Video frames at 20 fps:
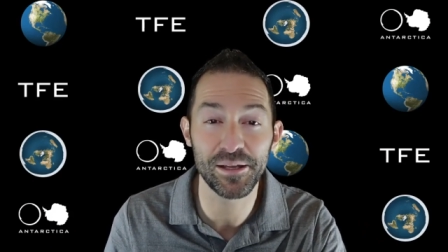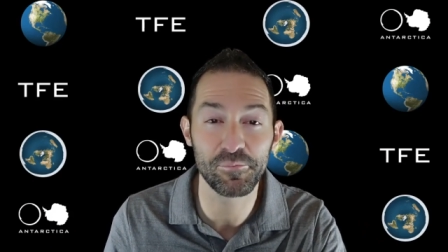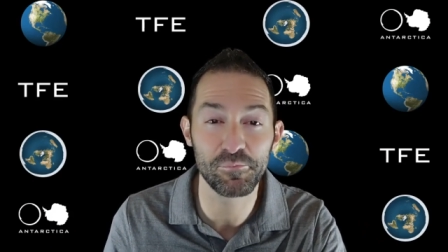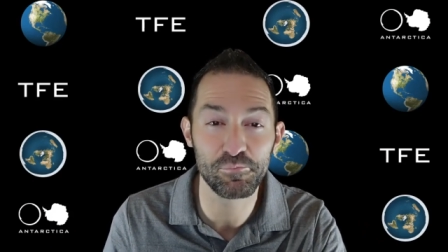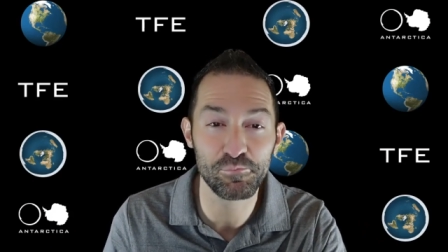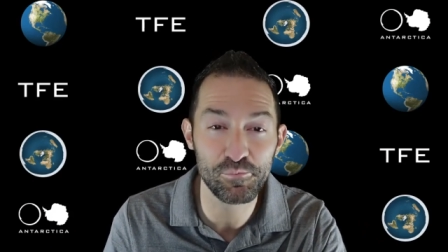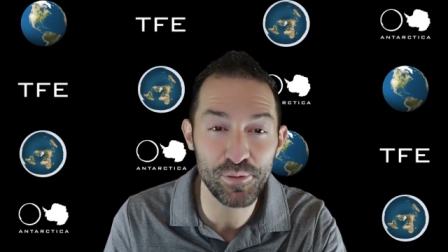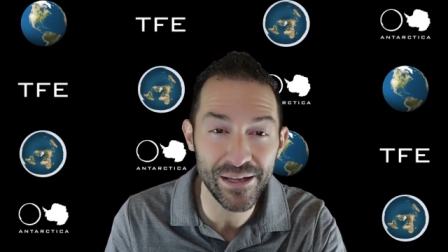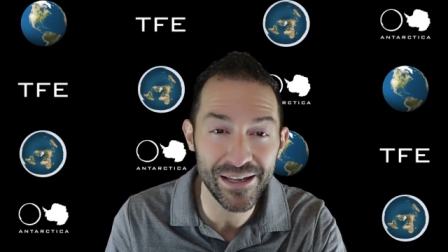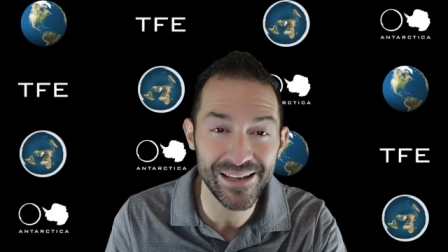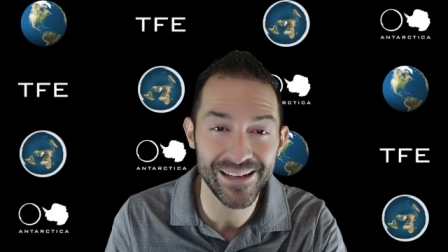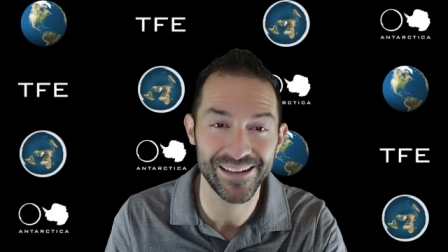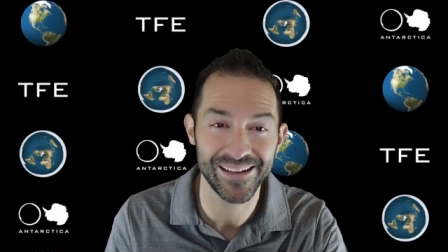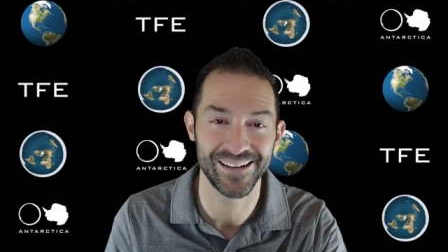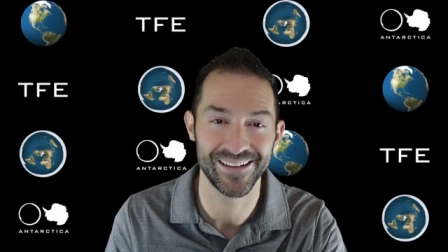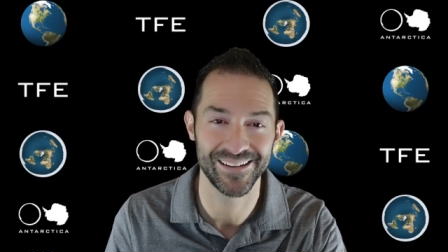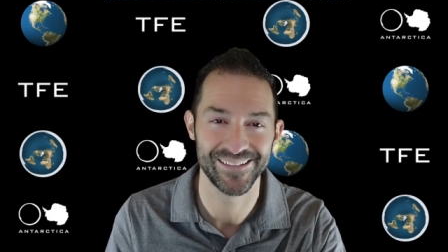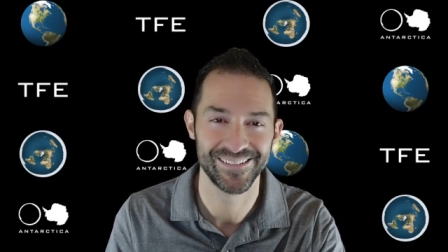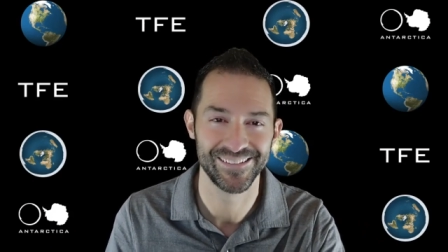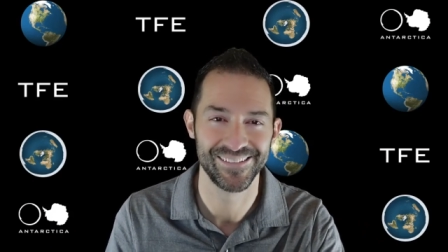
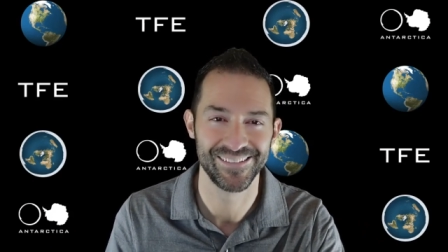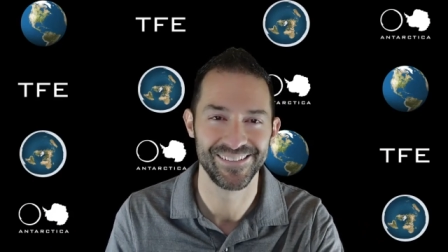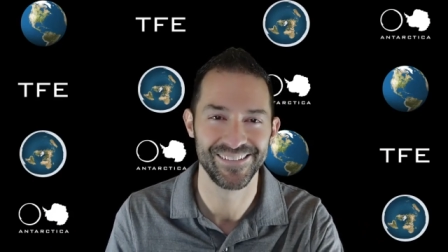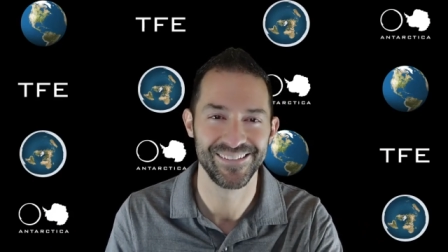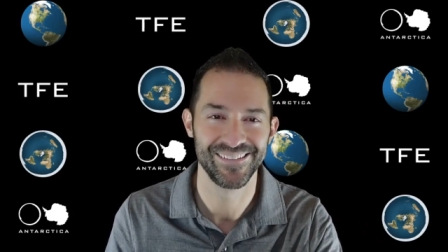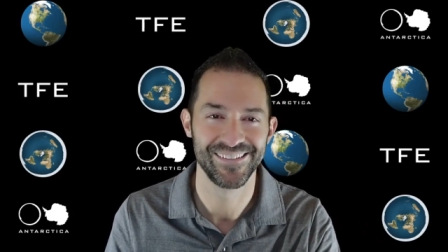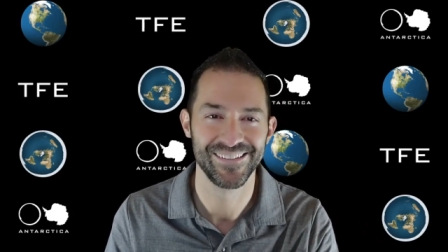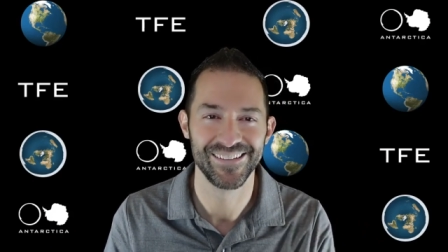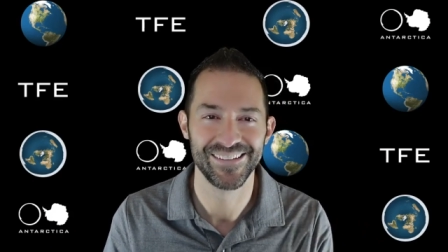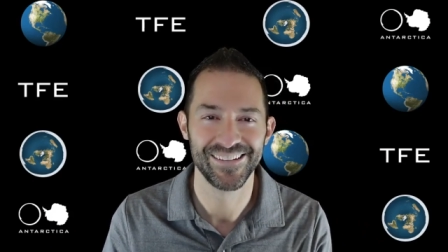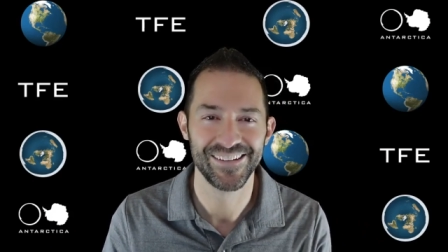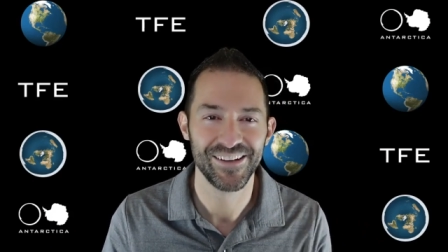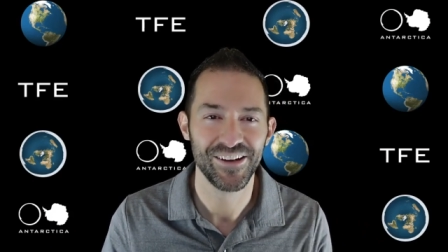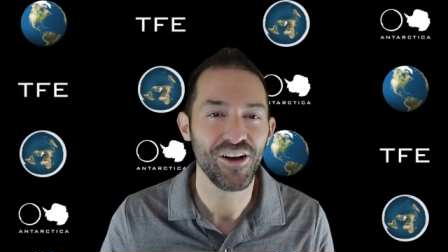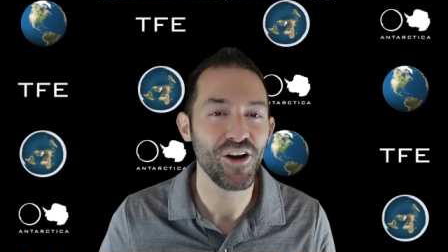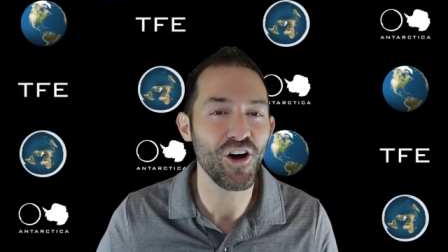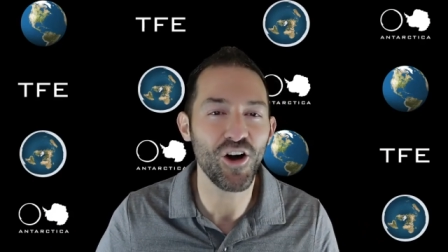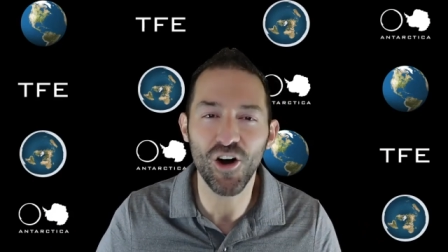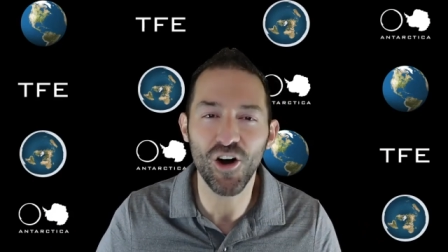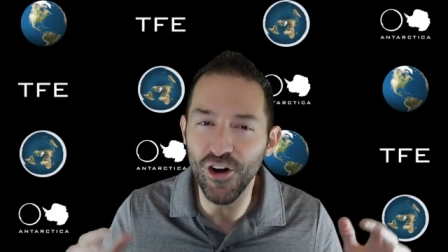big.
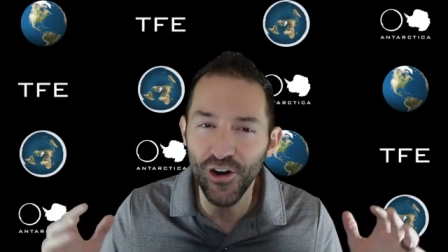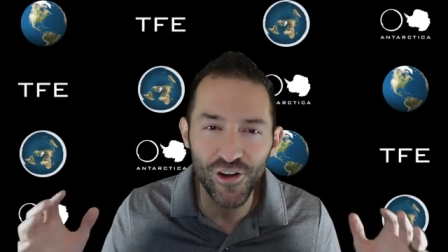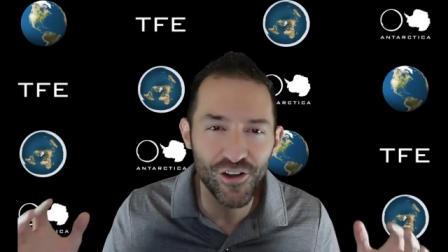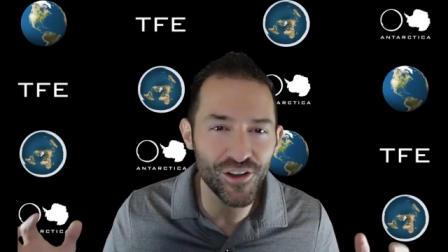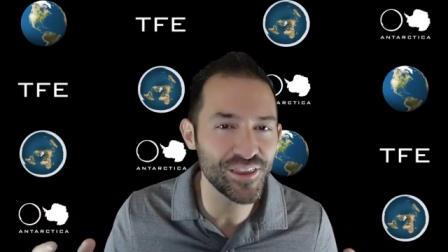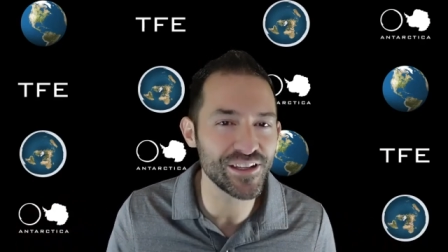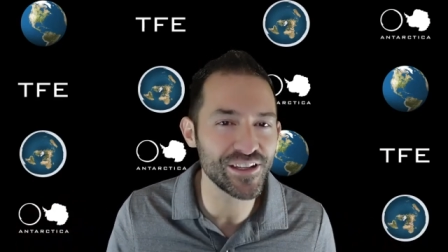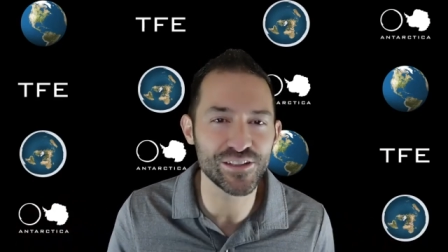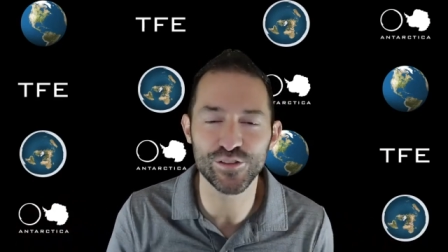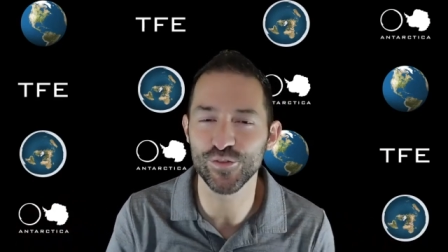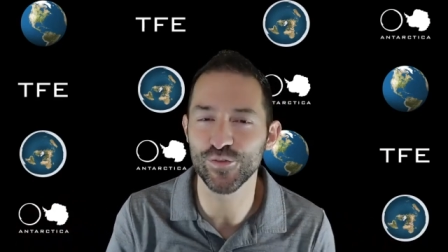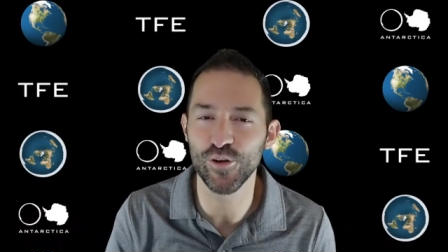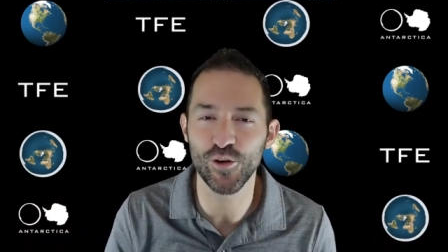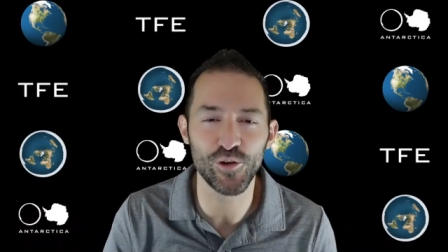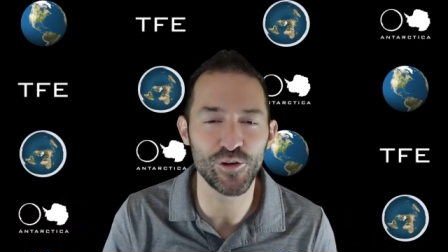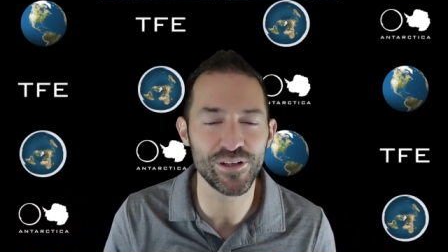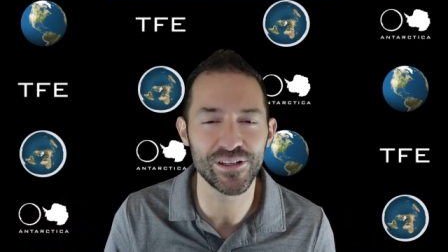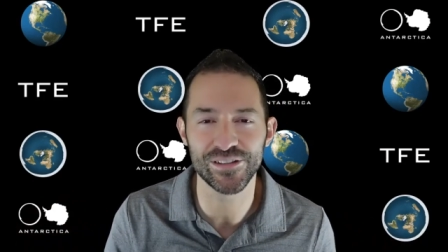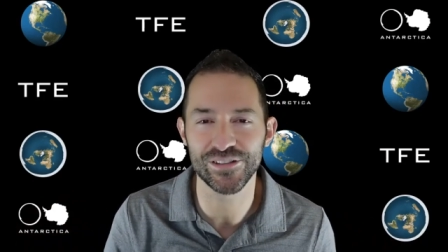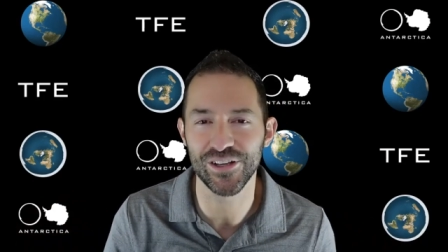All this
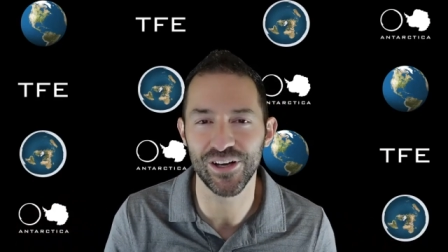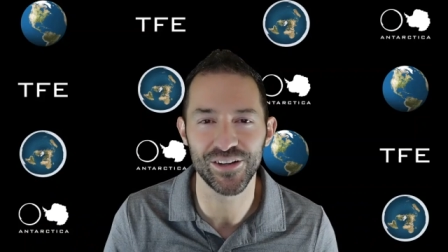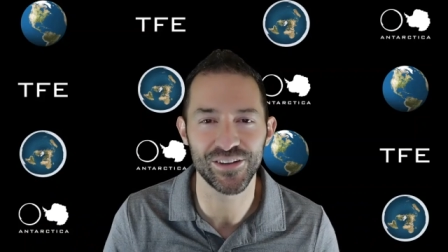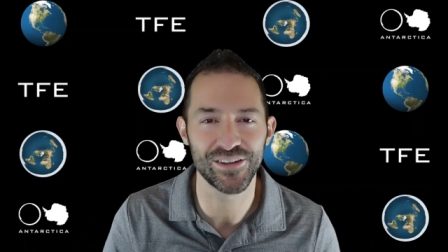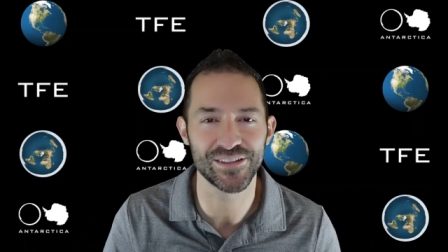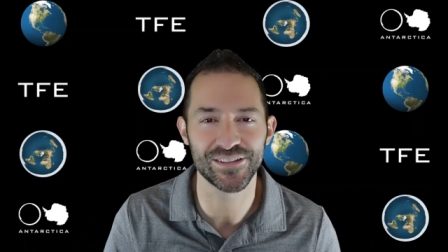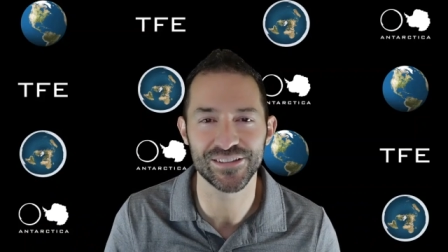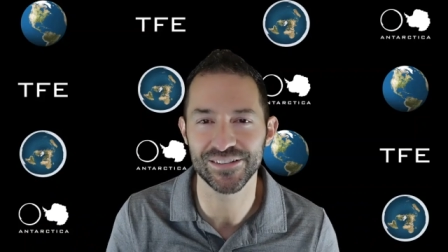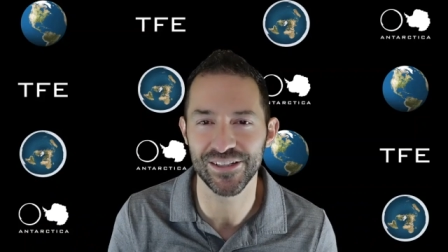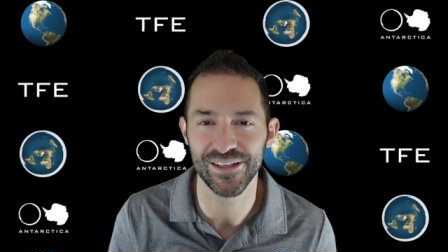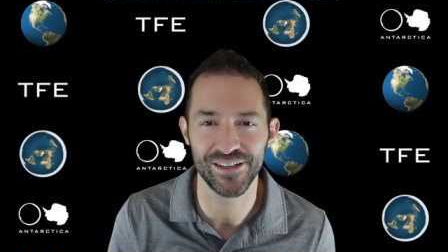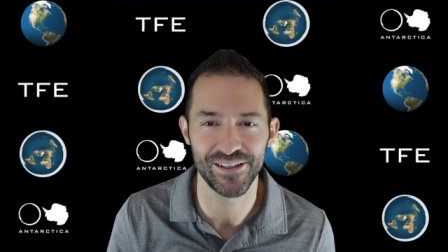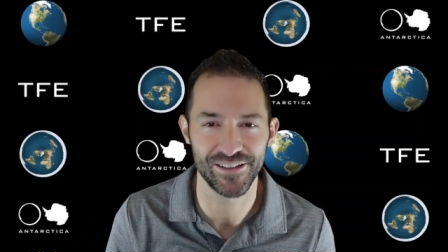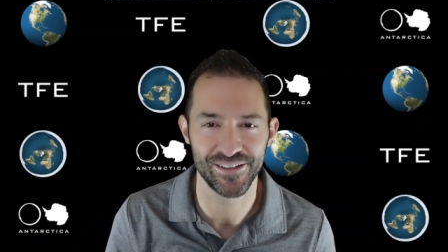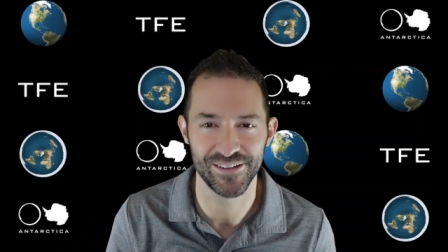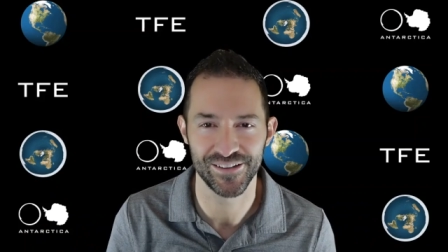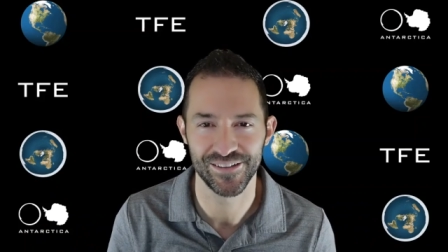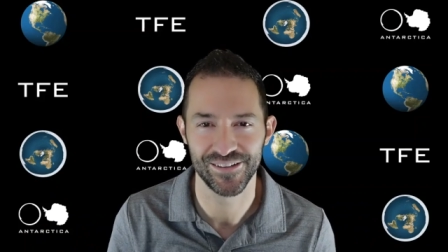focus on the sun